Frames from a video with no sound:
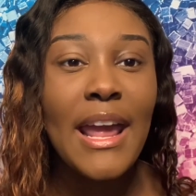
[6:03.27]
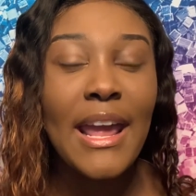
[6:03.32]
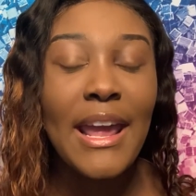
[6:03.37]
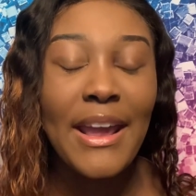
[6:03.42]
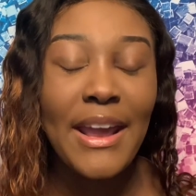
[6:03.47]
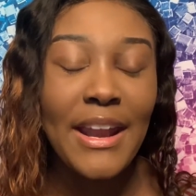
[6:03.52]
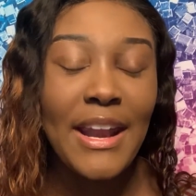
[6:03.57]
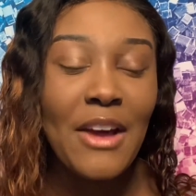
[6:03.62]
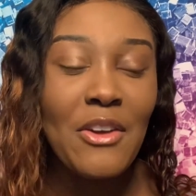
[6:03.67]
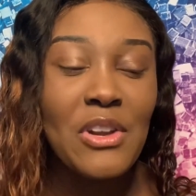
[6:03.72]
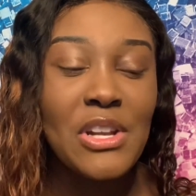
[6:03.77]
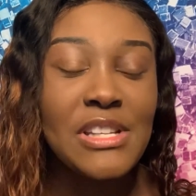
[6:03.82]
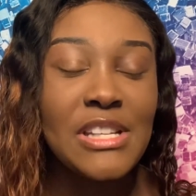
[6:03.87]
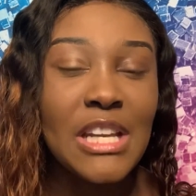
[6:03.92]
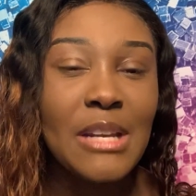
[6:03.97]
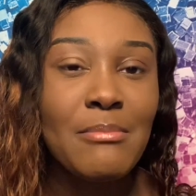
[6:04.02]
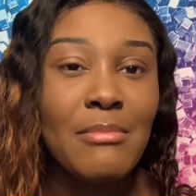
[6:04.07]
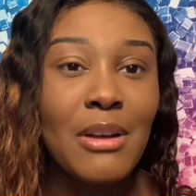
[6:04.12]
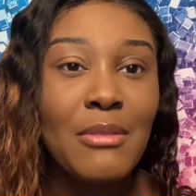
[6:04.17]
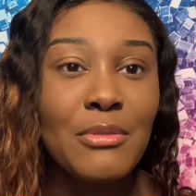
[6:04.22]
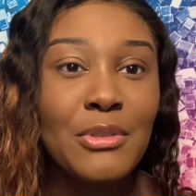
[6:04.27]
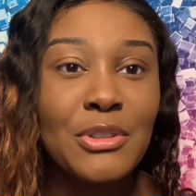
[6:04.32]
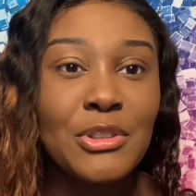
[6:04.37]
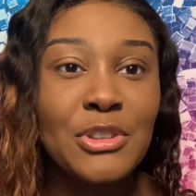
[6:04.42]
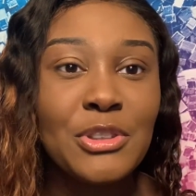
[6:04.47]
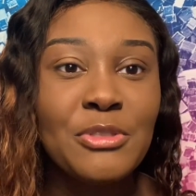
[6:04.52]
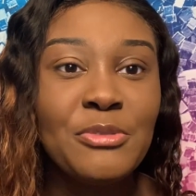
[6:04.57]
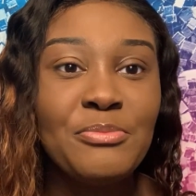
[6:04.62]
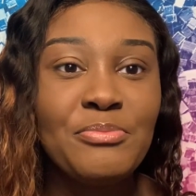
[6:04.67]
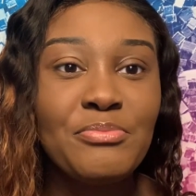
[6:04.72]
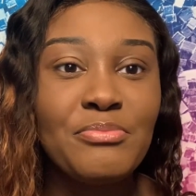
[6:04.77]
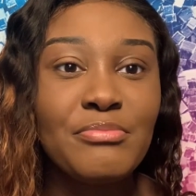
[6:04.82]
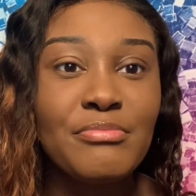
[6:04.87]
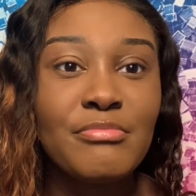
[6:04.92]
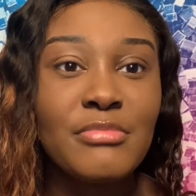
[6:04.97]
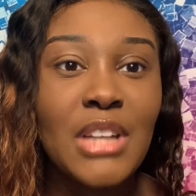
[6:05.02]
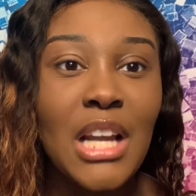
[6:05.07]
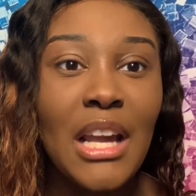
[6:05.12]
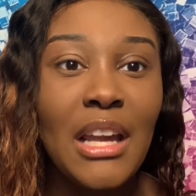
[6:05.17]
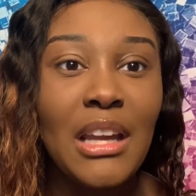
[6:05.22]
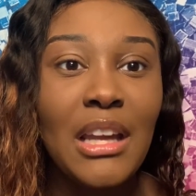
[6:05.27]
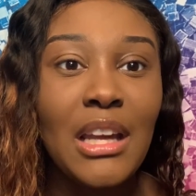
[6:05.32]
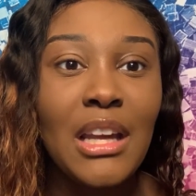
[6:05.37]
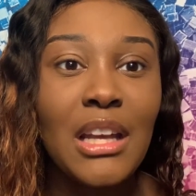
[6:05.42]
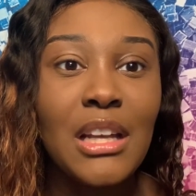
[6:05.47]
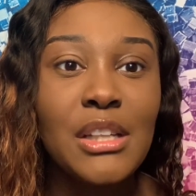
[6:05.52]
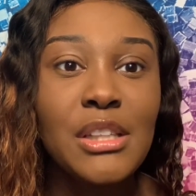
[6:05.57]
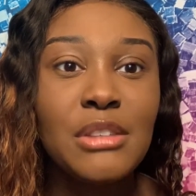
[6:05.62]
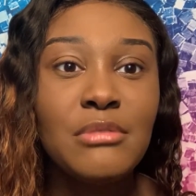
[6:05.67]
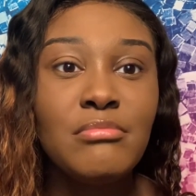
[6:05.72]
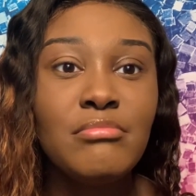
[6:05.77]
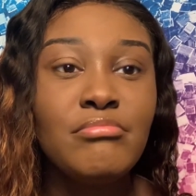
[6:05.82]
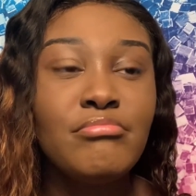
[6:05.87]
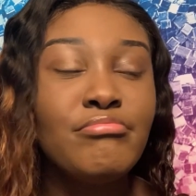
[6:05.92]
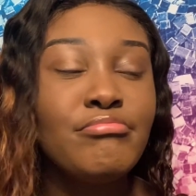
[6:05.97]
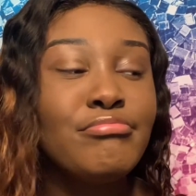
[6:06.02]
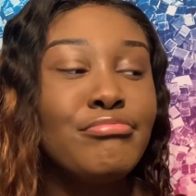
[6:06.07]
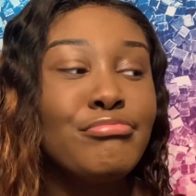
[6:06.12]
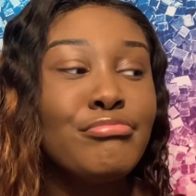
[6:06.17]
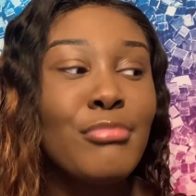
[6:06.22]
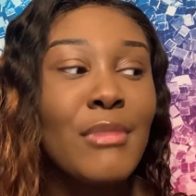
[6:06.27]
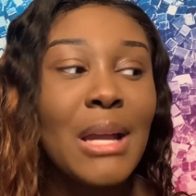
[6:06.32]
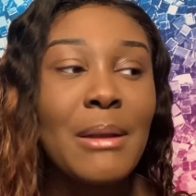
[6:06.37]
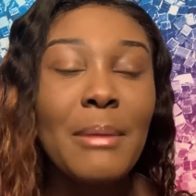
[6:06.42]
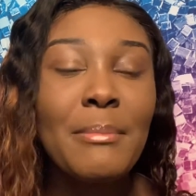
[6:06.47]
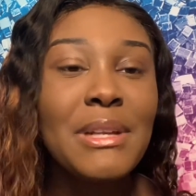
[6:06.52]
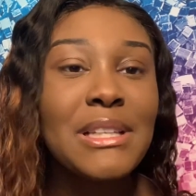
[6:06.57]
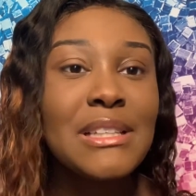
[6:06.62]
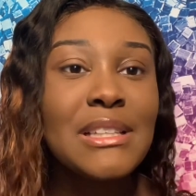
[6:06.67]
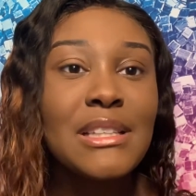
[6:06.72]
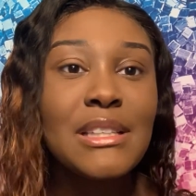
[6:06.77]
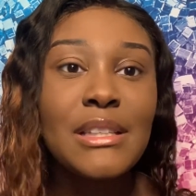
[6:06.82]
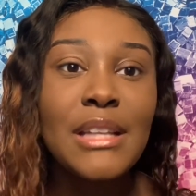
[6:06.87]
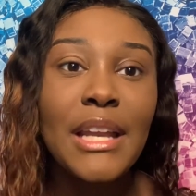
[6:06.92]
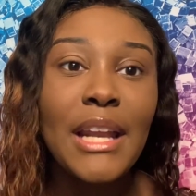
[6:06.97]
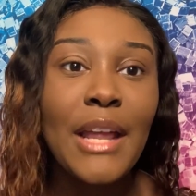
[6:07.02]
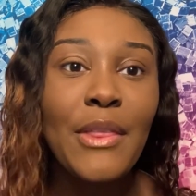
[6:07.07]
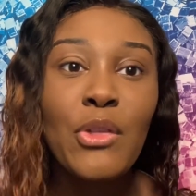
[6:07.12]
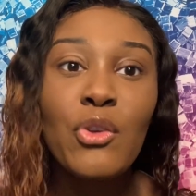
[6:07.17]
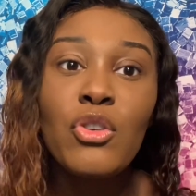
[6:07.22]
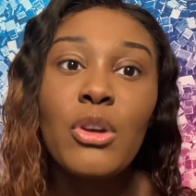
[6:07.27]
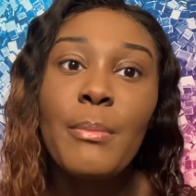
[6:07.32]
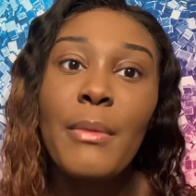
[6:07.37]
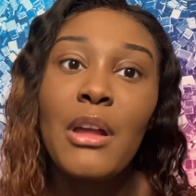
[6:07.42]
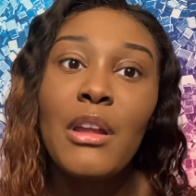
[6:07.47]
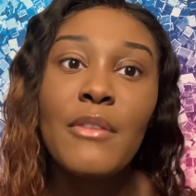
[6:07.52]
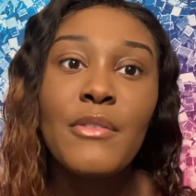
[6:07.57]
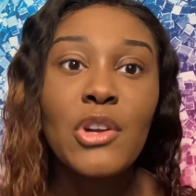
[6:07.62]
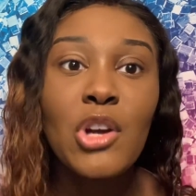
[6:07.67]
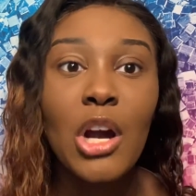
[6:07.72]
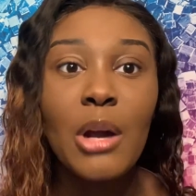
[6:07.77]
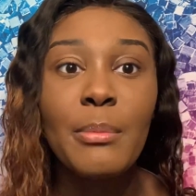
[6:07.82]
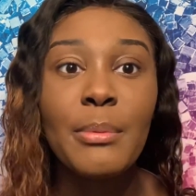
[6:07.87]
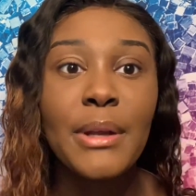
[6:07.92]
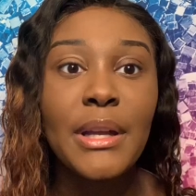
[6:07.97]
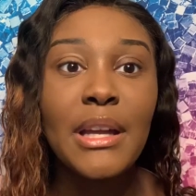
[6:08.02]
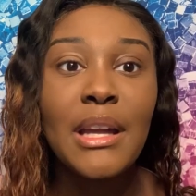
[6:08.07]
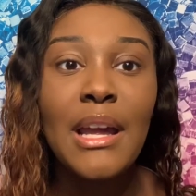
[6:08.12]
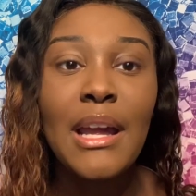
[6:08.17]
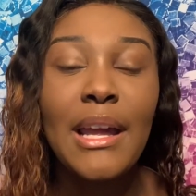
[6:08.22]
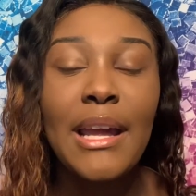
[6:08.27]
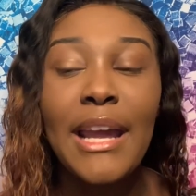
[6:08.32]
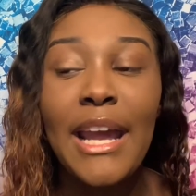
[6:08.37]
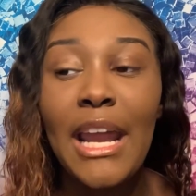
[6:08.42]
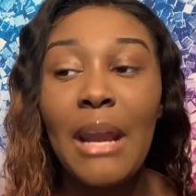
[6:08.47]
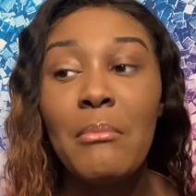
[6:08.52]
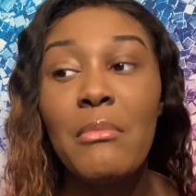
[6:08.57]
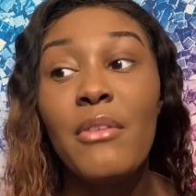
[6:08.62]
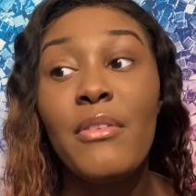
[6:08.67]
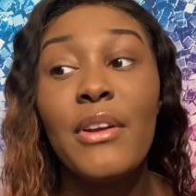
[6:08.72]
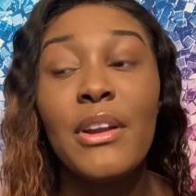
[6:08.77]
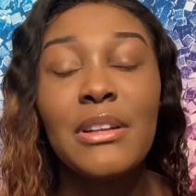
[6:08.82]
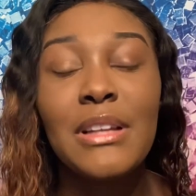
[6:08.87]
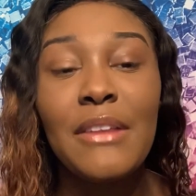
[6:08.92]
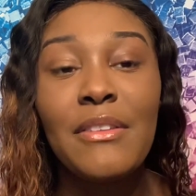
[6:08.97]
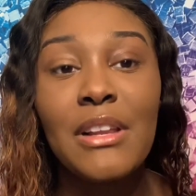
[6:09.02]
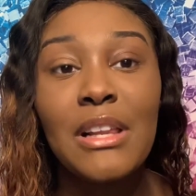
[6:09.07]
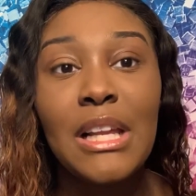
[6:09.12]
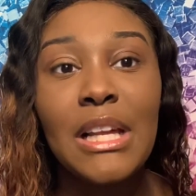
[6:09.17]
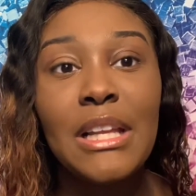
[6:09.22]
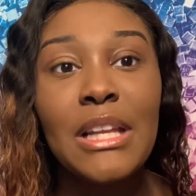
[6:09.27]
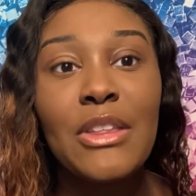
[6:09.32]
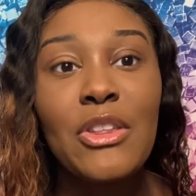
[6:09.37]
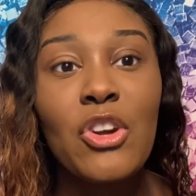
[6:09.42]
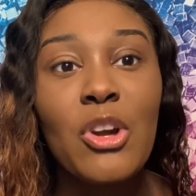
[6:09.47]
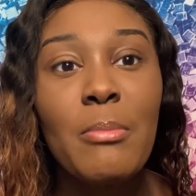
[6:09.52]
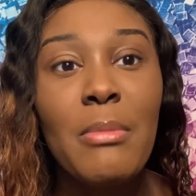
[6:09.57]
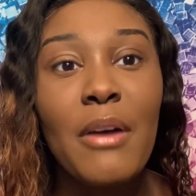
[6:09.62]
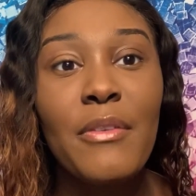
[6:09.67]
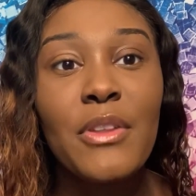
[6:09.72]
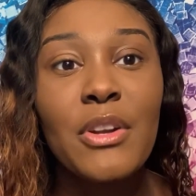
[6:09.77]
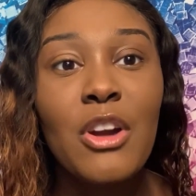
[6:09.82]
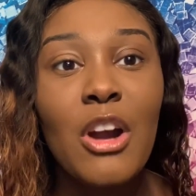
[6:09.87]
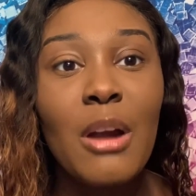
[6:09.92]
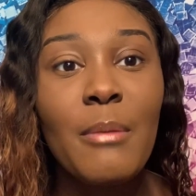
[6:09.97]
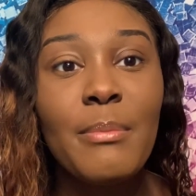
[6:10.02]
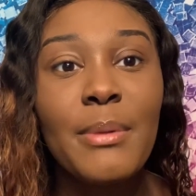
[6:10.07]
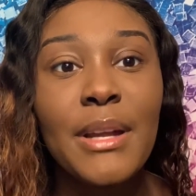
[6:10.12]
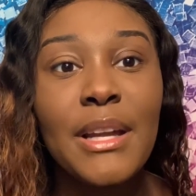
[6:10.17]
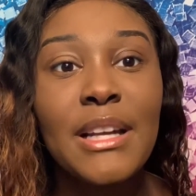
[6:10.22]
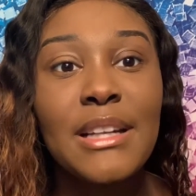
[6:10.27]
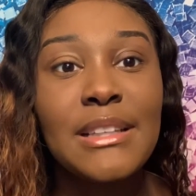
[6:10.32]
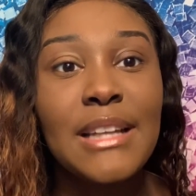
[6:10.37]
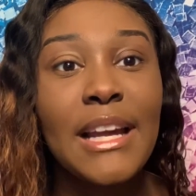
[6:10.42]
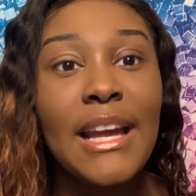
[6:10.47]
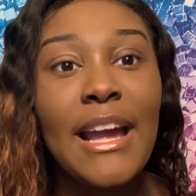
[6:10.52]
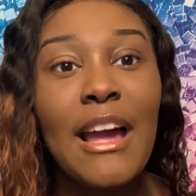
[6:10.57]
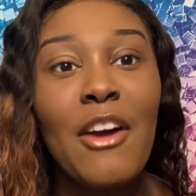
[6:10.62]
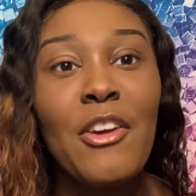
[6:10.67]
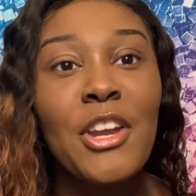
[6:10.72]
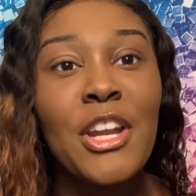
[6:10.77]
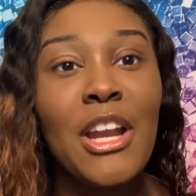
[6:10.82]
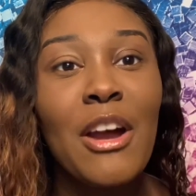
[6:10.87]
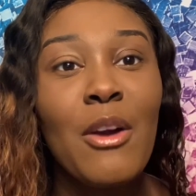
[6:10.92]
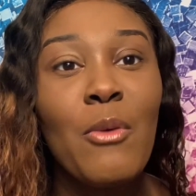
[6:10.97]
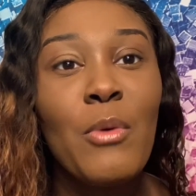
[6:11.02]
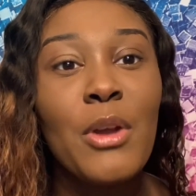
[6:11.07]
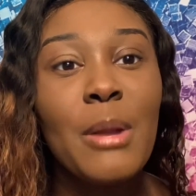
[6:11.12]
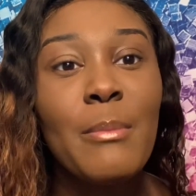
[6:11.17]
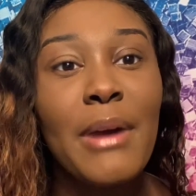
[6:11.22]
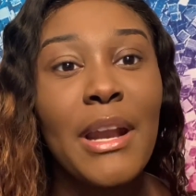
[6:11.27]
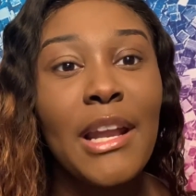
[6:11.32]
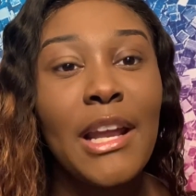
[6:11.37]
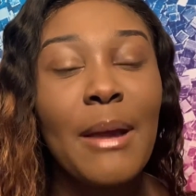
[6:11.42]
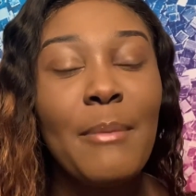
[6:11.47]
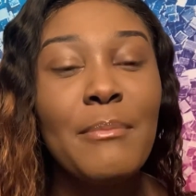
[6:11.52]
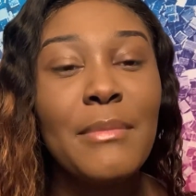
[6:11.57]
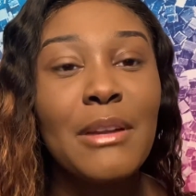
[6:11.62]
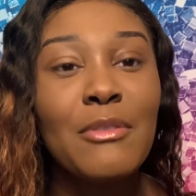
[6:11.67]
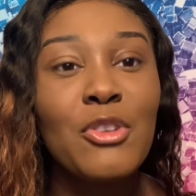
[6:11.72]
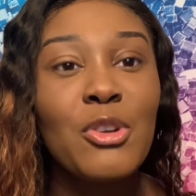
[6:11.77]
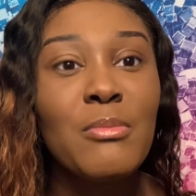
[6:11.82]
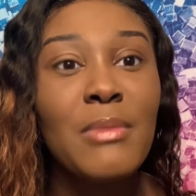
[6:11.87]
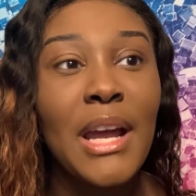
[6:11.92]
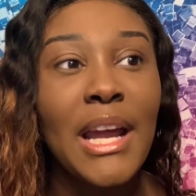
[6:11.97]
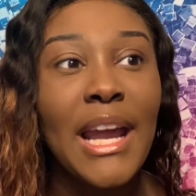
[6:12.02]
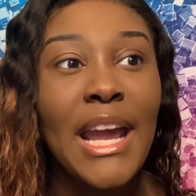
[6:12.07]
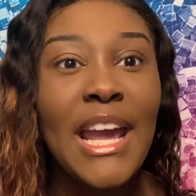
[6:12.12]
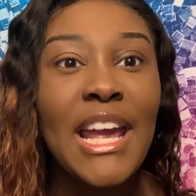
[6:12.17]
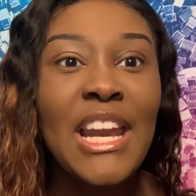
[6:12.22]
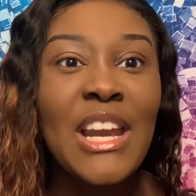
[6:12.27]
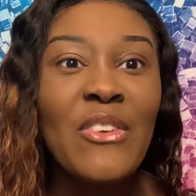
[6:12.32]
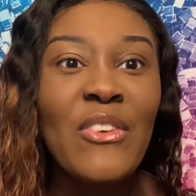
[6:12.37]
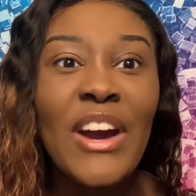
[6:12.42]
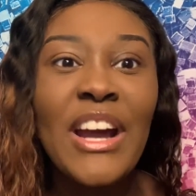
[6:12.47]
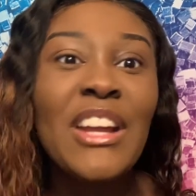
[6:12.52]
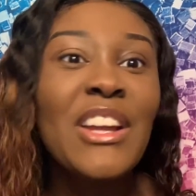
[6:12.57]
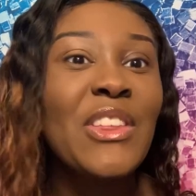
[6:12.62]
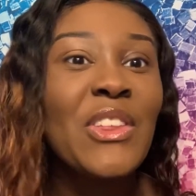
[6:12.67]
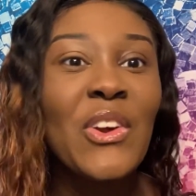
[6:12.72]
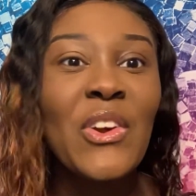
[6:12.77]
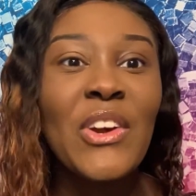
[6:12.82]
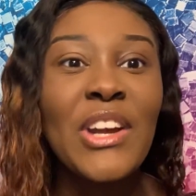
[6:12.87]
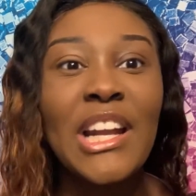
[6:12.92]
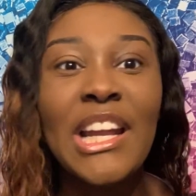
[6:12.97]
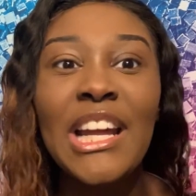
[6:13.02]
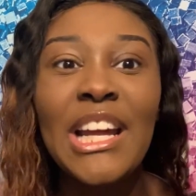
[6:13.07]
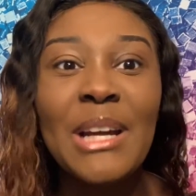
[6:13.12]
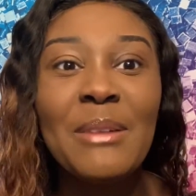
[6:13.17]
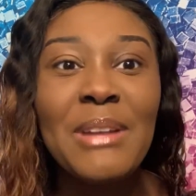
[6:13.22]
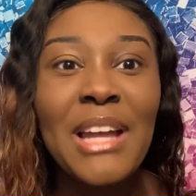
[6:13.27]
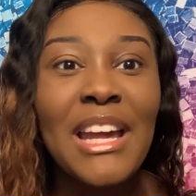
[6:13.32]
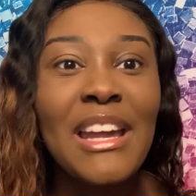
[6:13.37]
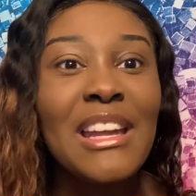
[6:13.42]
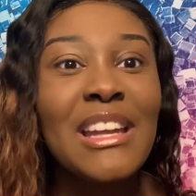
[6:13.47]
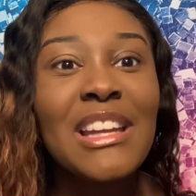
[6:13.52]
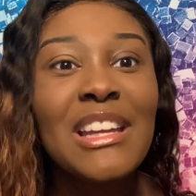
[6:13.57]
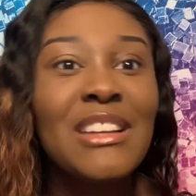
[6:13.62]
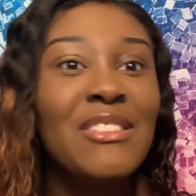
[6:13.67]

and I was just sitting in my room and mind my business, and I threw up all over the carpet. And I'm up here to clean the throw up off the carpet because I want nobody coming in the room like, Anna, why are you throwing up? Like